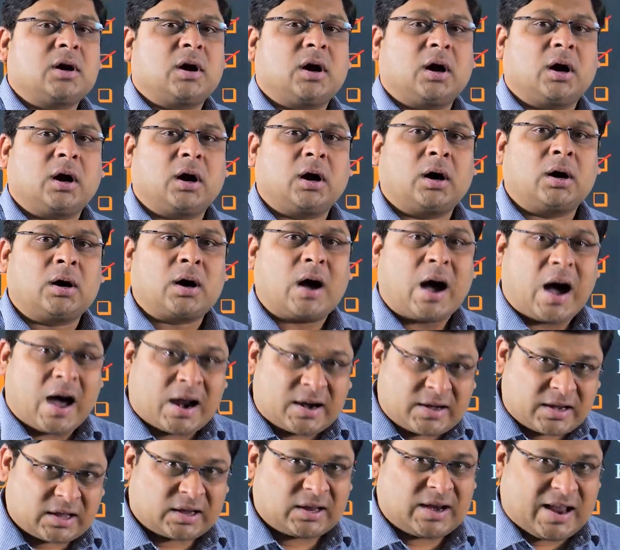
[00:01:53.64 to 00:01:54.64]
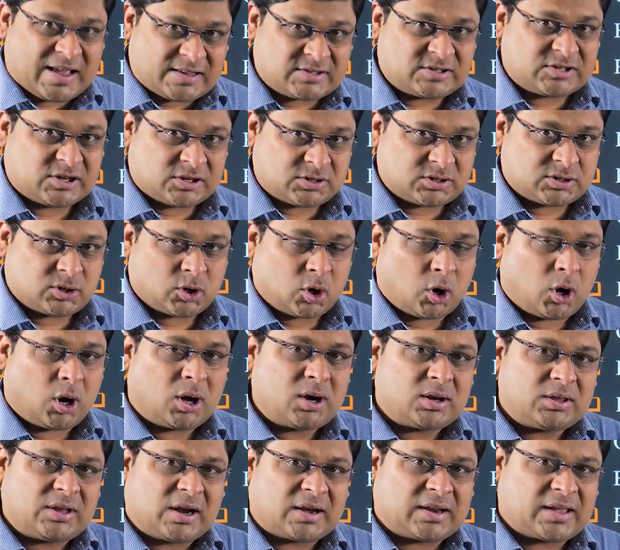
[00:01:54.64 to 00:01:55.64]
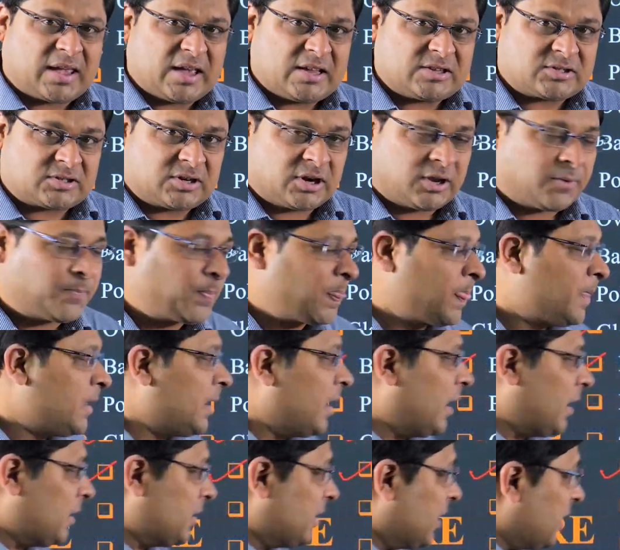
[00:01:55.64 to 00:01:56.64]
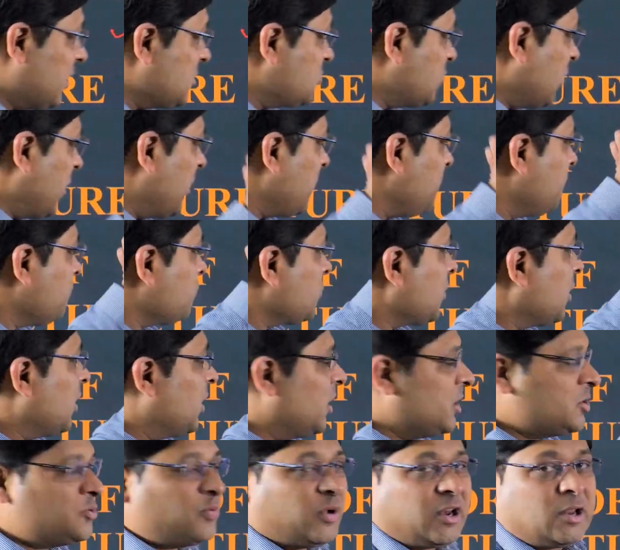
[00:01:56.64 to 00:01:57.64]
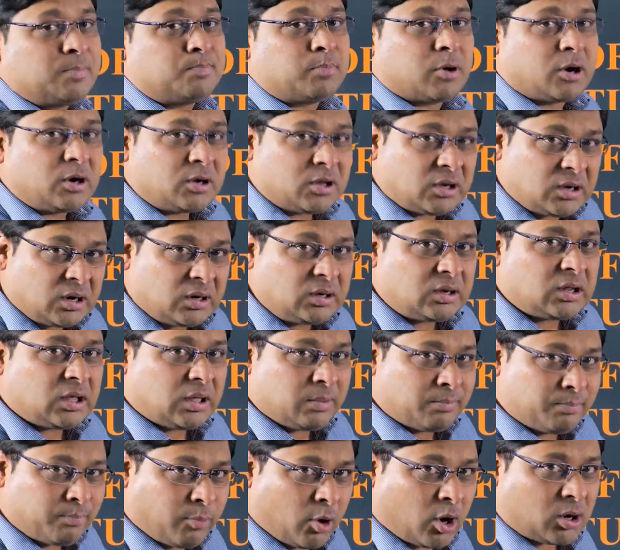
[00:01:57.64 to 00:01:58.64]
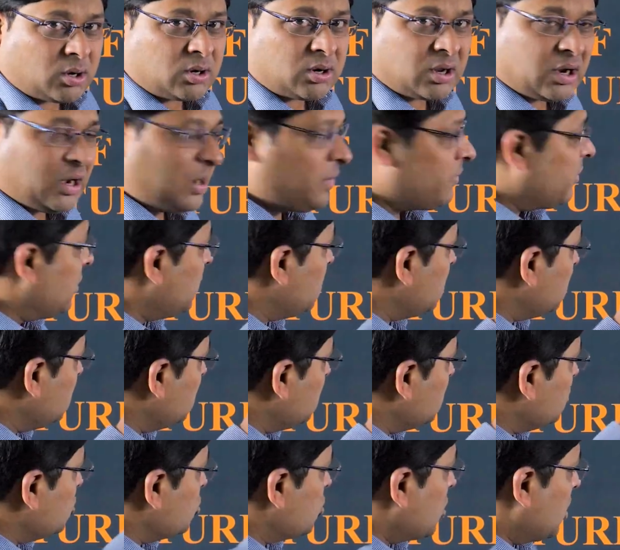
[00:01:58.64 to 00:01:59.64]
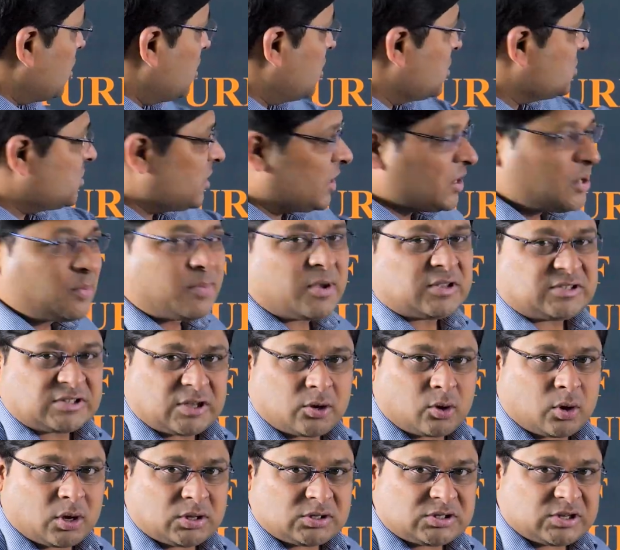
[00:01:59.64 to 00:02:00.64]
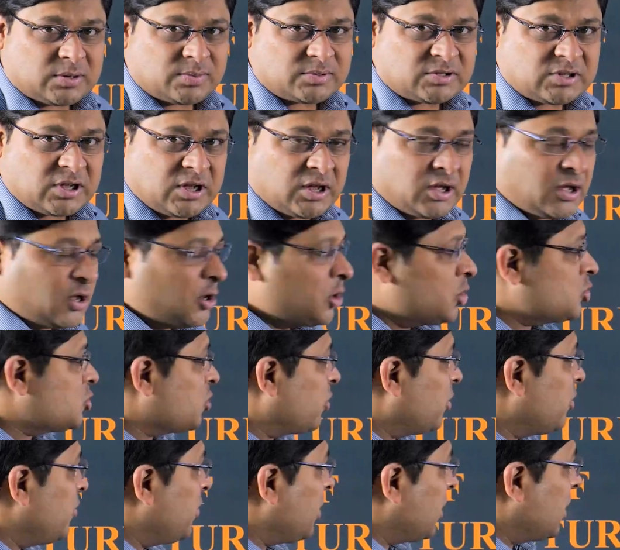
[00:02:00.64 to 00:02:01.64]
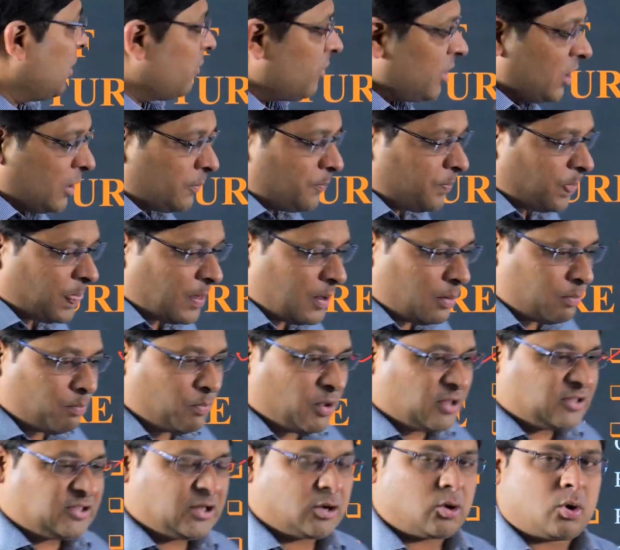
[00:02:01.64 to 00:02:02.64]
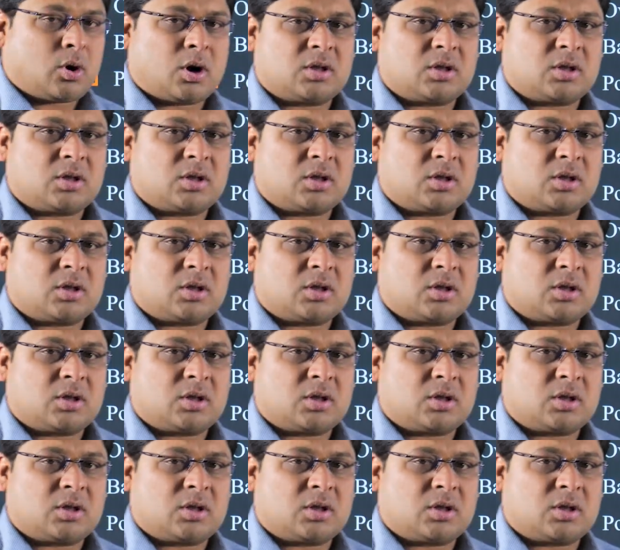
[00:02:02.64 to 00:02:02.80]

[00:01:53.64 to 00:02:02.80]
article as such or that case study. And that is why it is very pertinent, important, relevant to understand the basic concepts. So we'll be covering basic